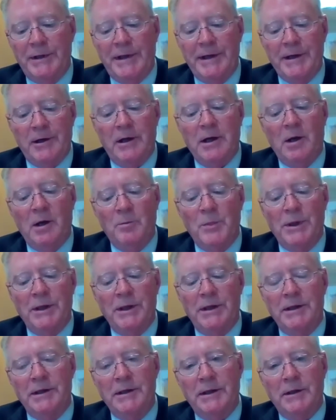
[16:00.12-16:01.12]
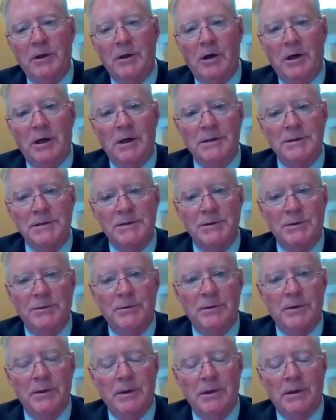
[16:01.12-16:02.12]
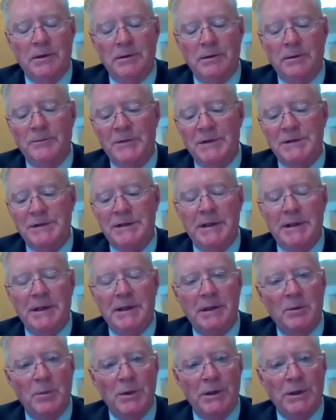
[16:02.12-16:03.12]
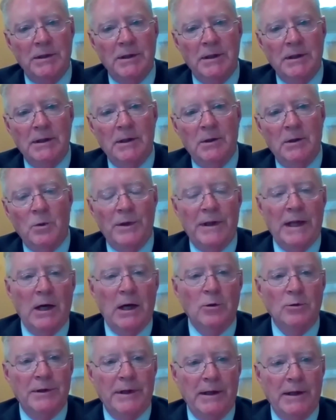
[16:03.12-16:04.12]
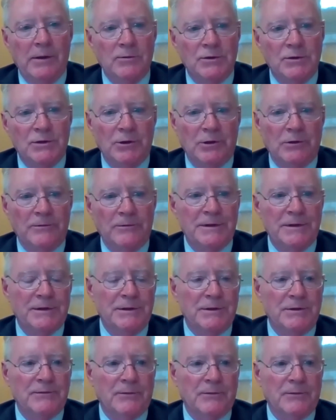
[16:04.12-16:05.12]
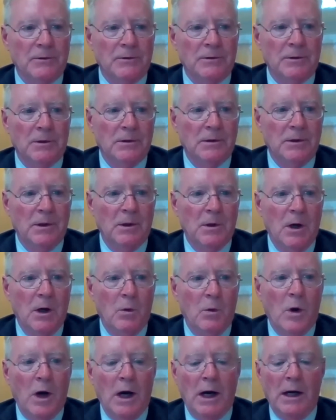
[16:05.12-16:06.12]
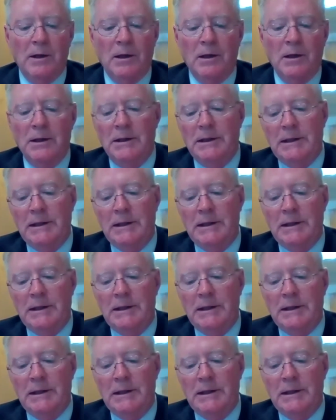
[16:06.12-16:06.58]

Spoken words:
in their company, and it caused the city to be without those services for a while.